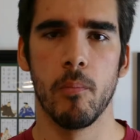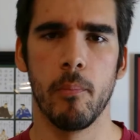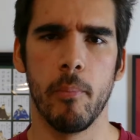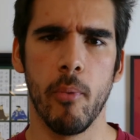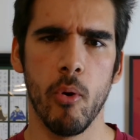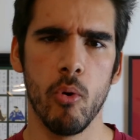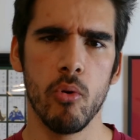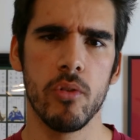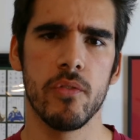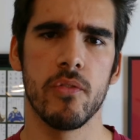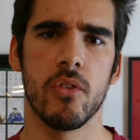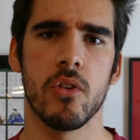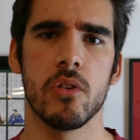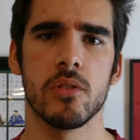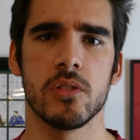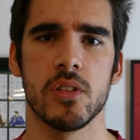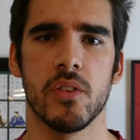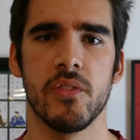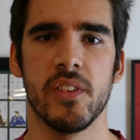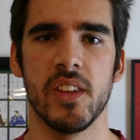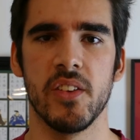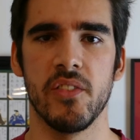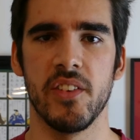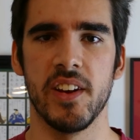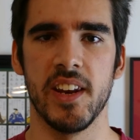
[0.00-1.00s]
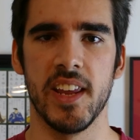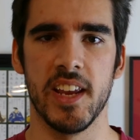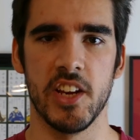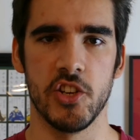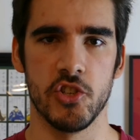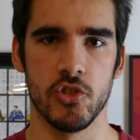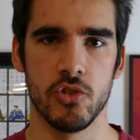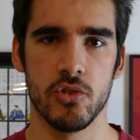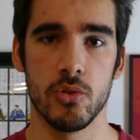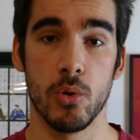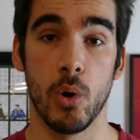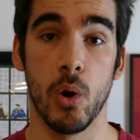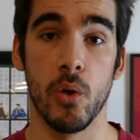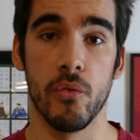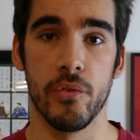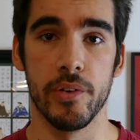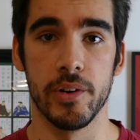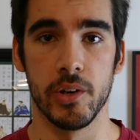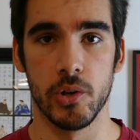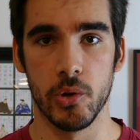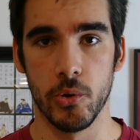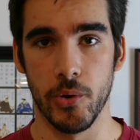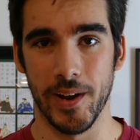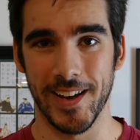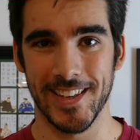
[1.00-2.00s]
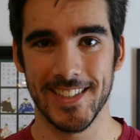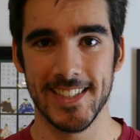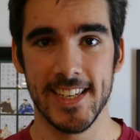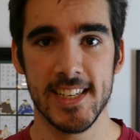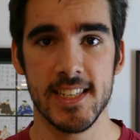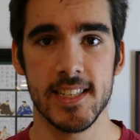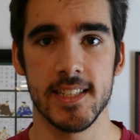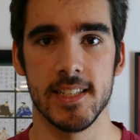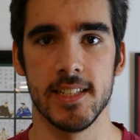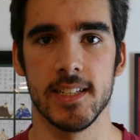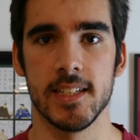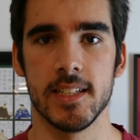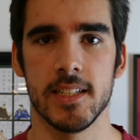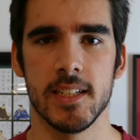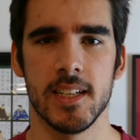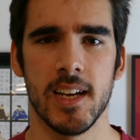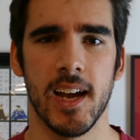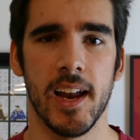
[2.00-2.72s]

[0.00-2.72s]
Both forms of divination often coexisted,